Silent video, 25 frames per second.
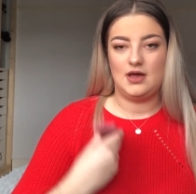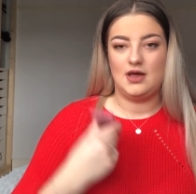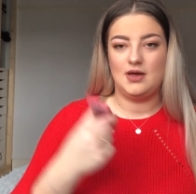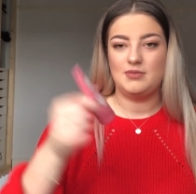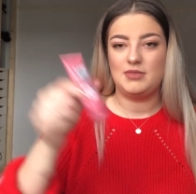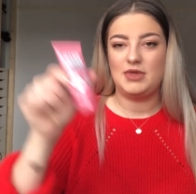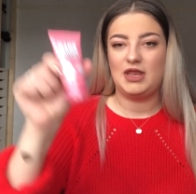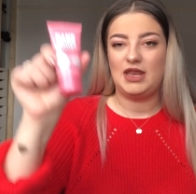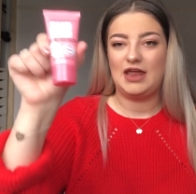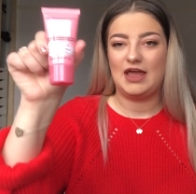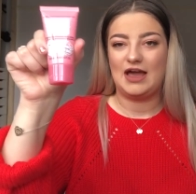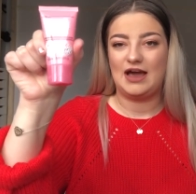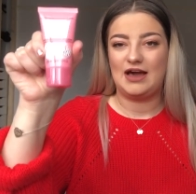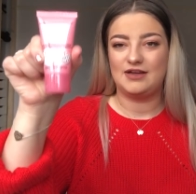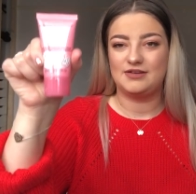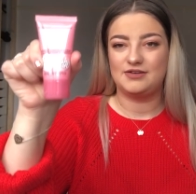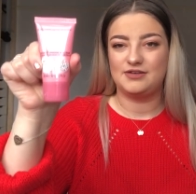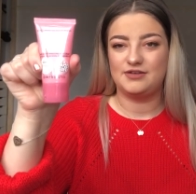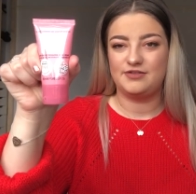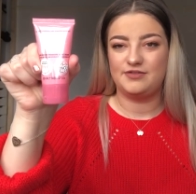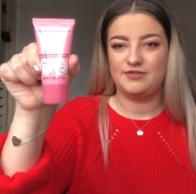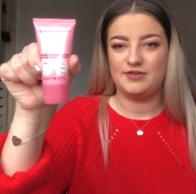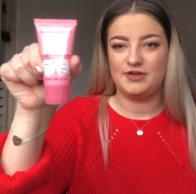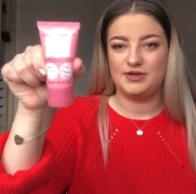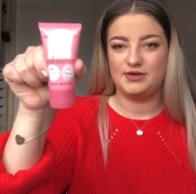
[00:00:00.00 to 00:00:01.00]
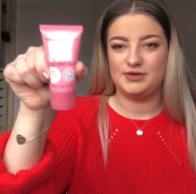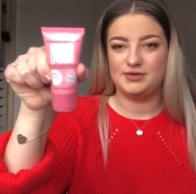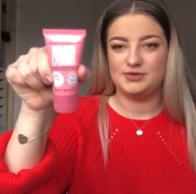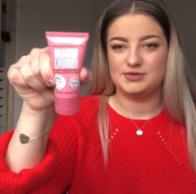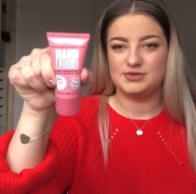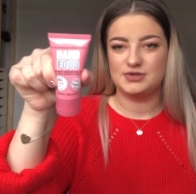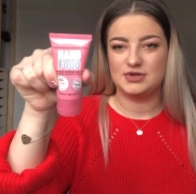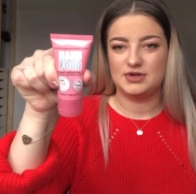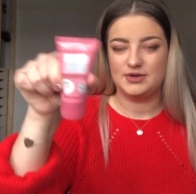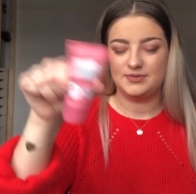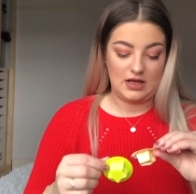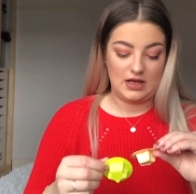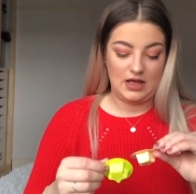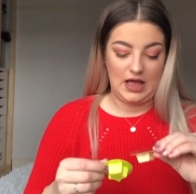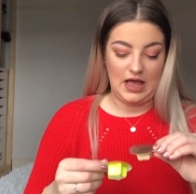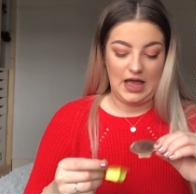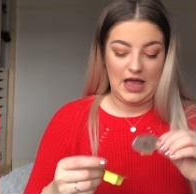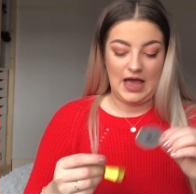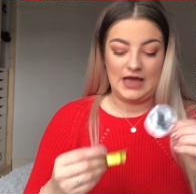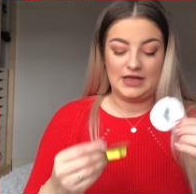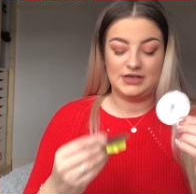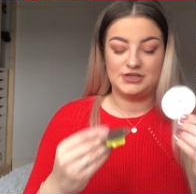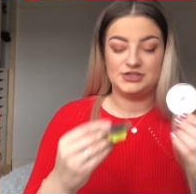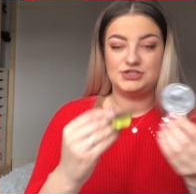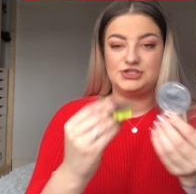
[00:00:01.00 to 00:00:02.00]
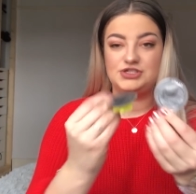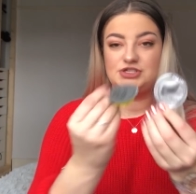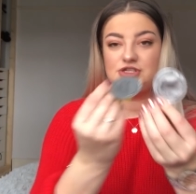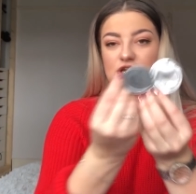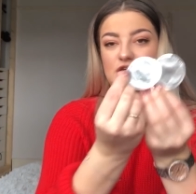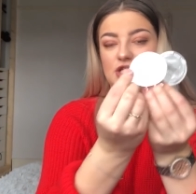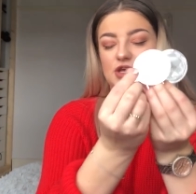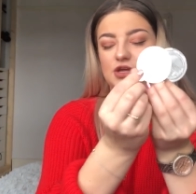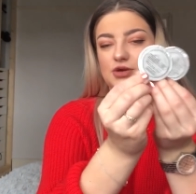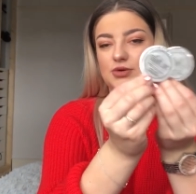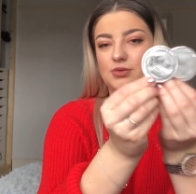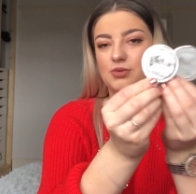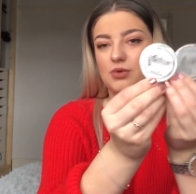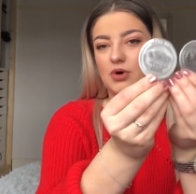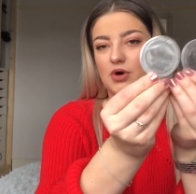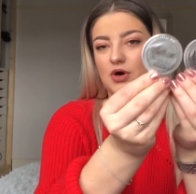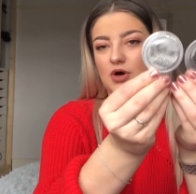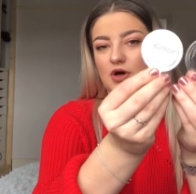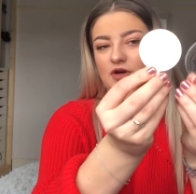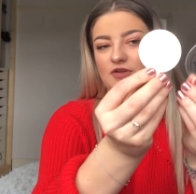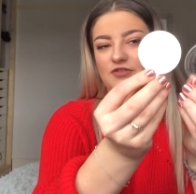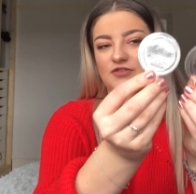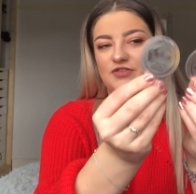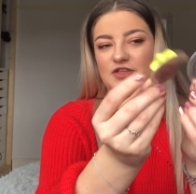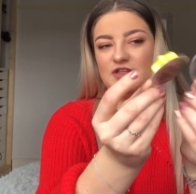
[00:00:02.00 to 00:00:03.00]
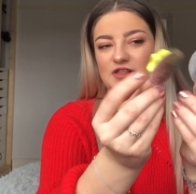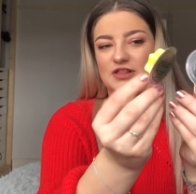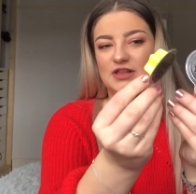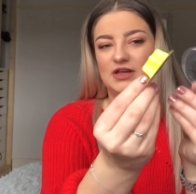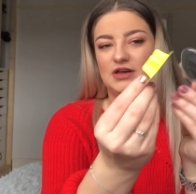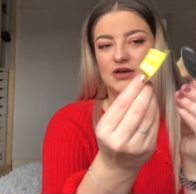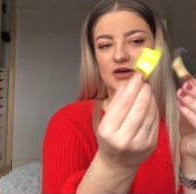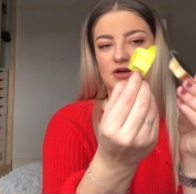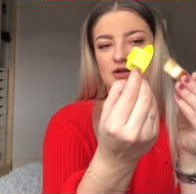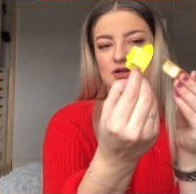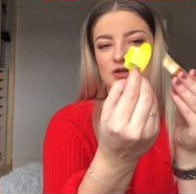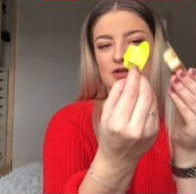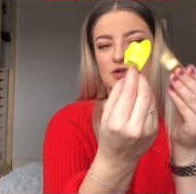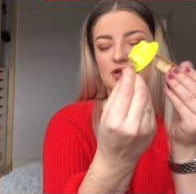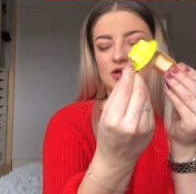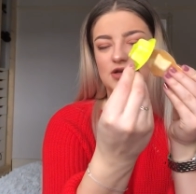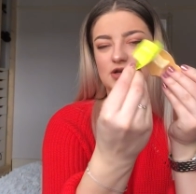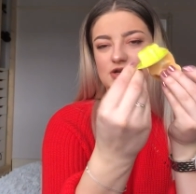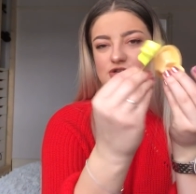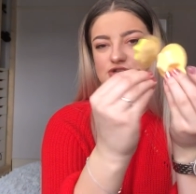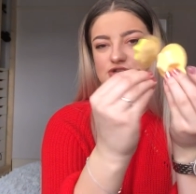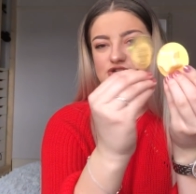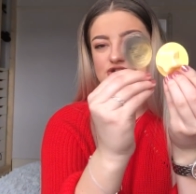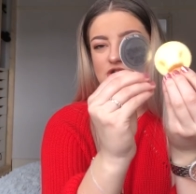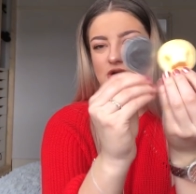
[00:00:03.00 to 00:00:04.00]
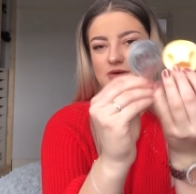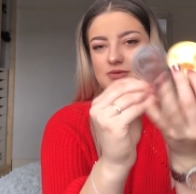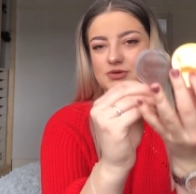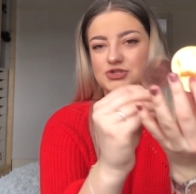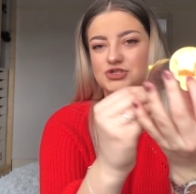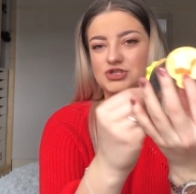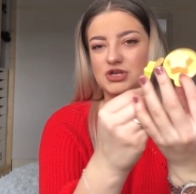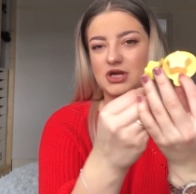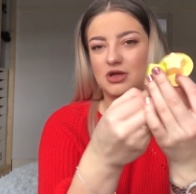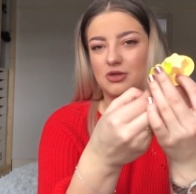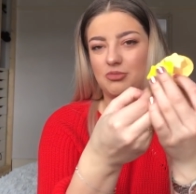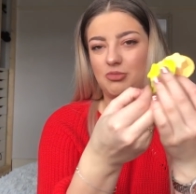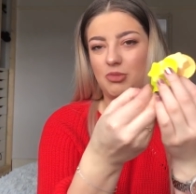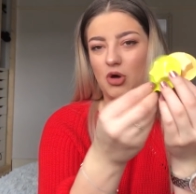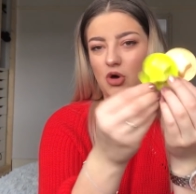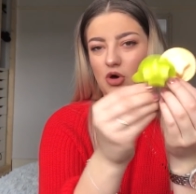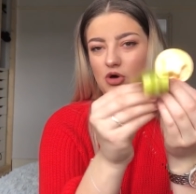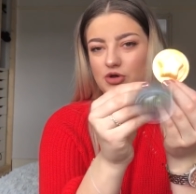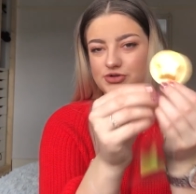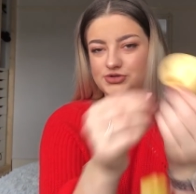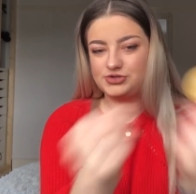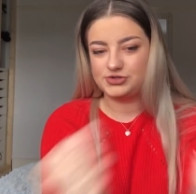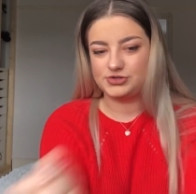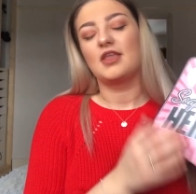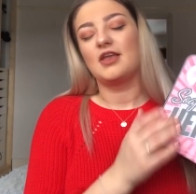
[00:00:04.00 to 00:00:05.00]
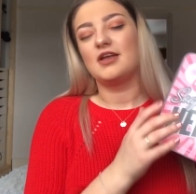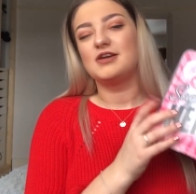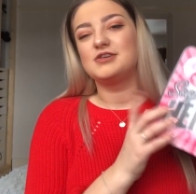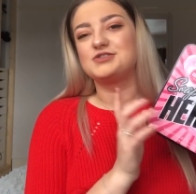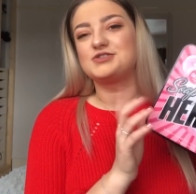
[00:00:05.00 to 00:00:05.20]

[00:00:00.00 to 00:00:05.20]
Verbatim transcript: a mini hand food, and two of the little shower gel pods.